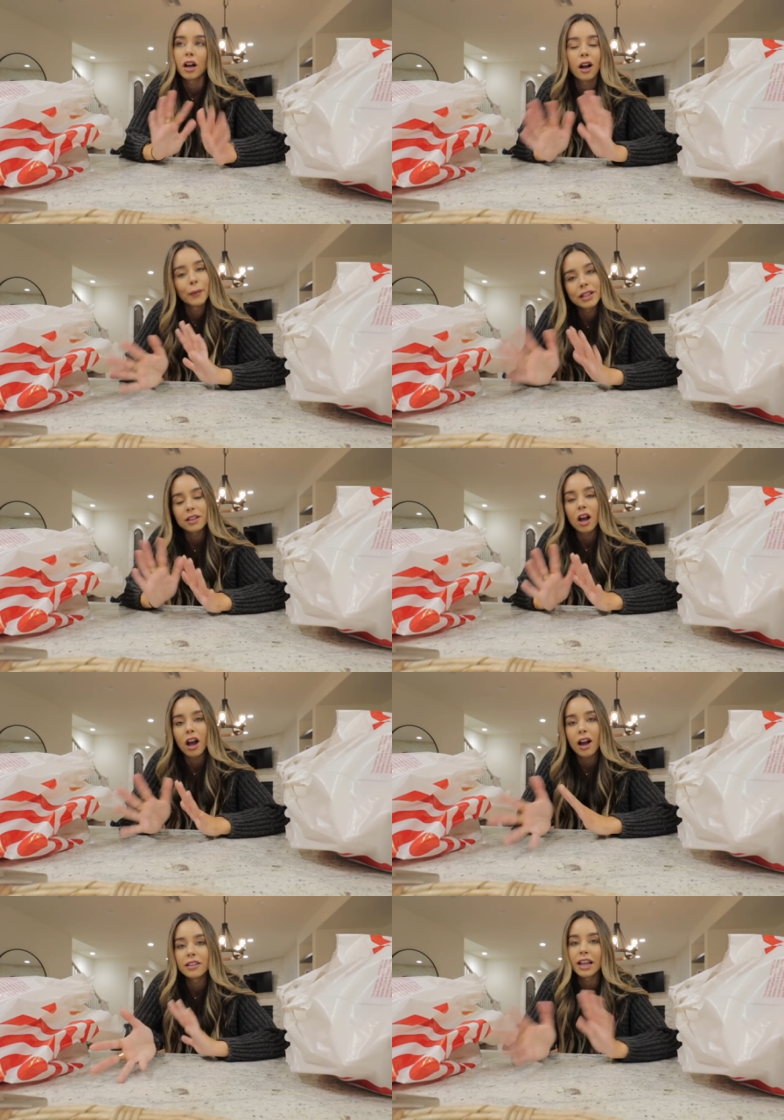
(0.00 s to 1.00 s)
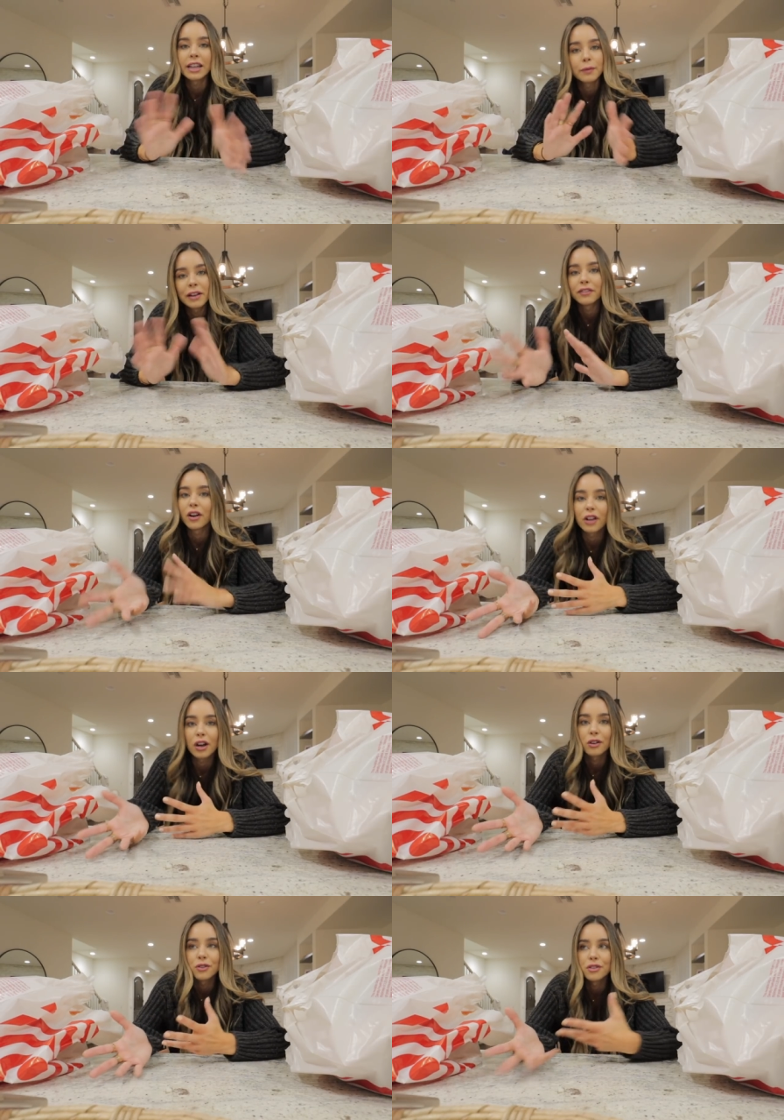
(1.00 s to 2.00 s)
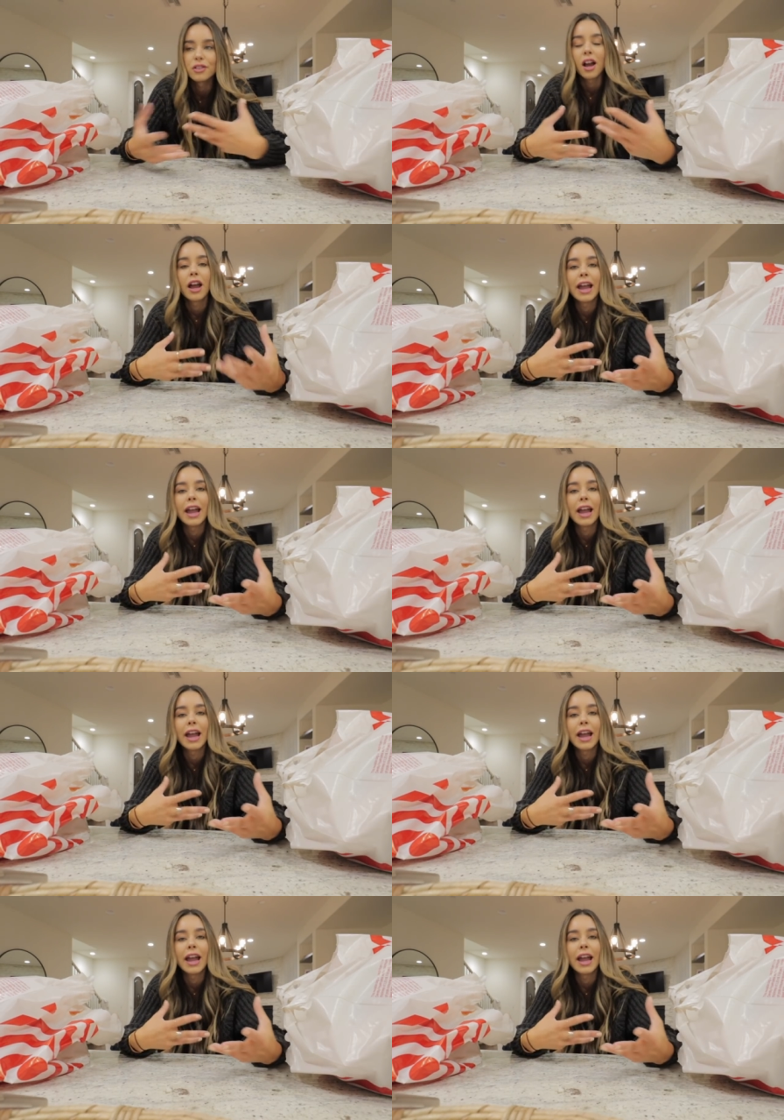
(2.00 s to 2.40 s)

comment a lot, like my photos,